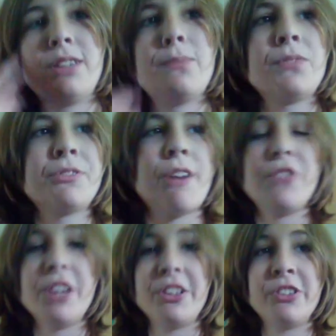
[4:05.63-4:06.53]
them. So I have
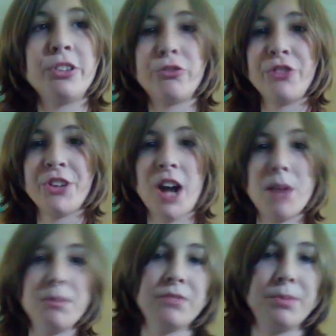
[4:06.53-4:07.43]
like 2-3
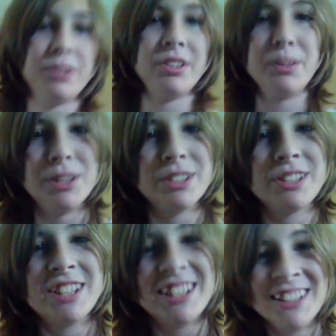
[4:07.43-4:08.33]
copies of Beauty and the
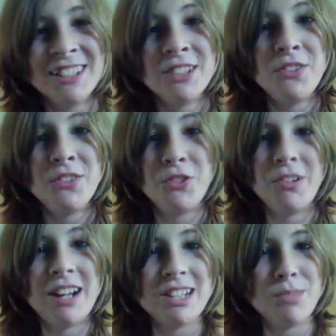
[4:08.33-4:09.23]
Beast. Don't
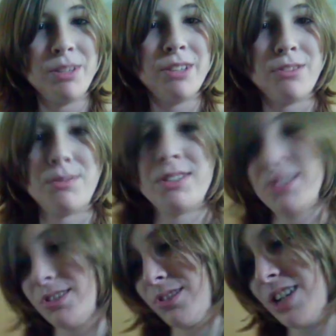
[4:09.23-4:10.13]
ask me. It was my
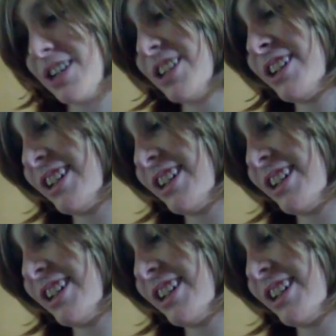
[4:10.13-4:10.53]
sister's idea to